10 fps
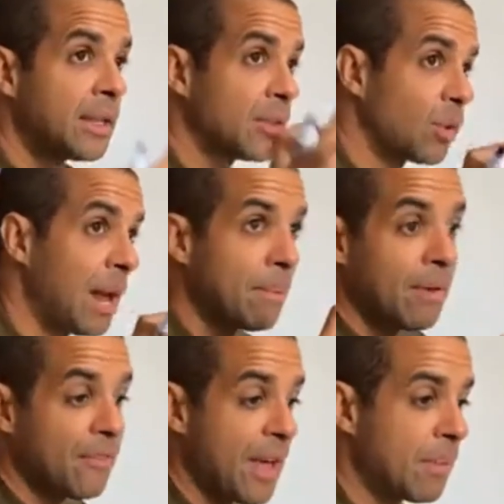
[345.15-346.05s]
I'll do that
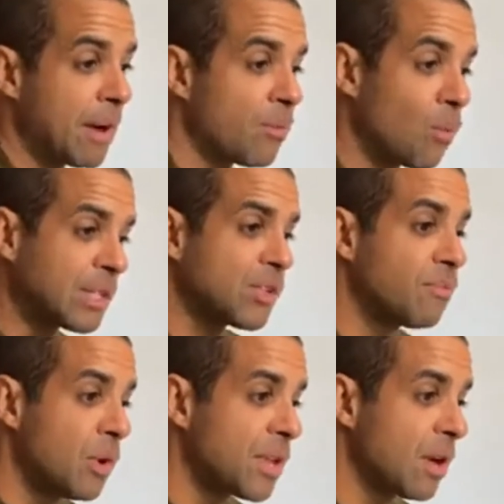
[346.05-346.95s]
month. And once you've
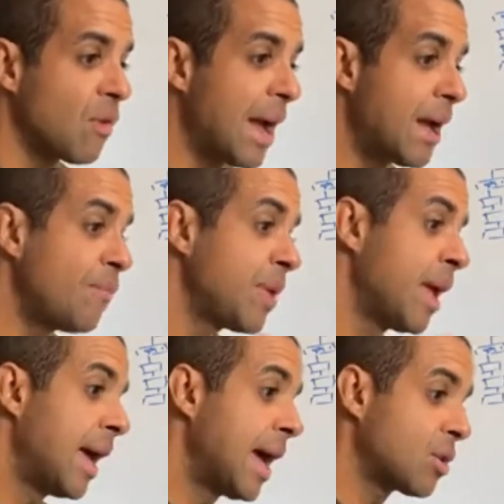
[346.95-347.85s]
moved it around
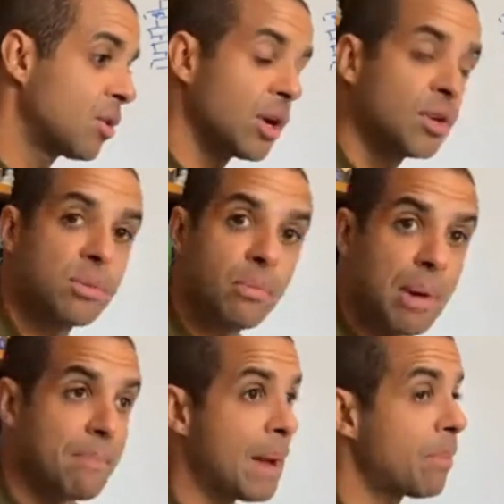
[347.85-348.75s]
and got it on your
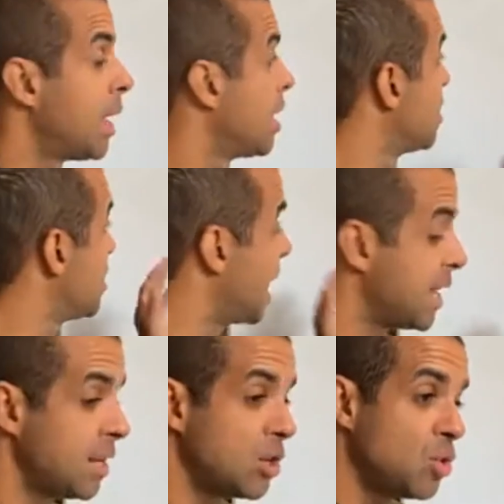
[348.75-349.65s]
mind map,
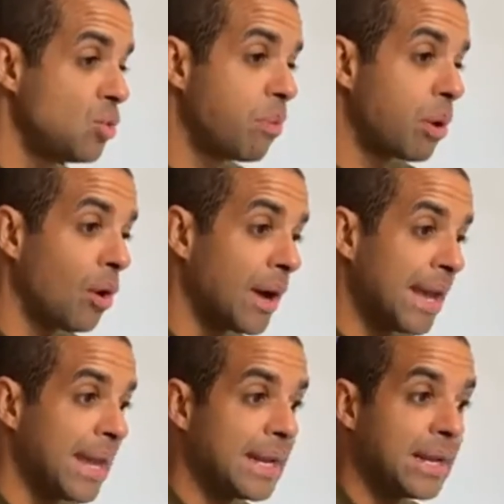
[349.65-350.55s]
then you plot it
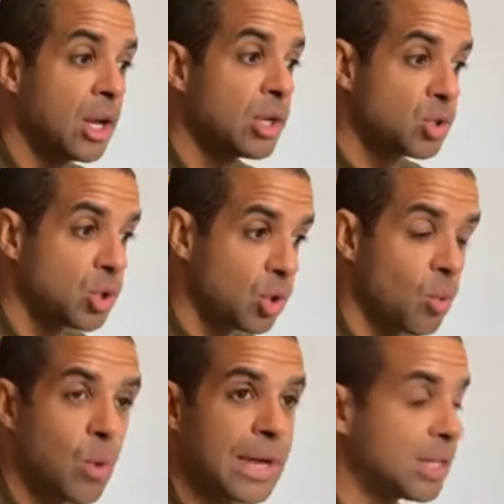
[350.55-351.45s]
in to your
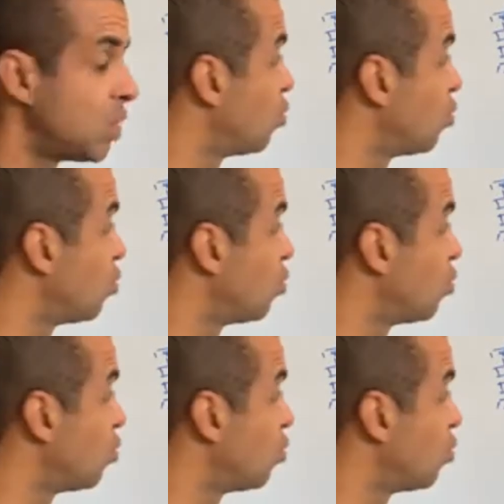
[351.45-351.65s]
weeks.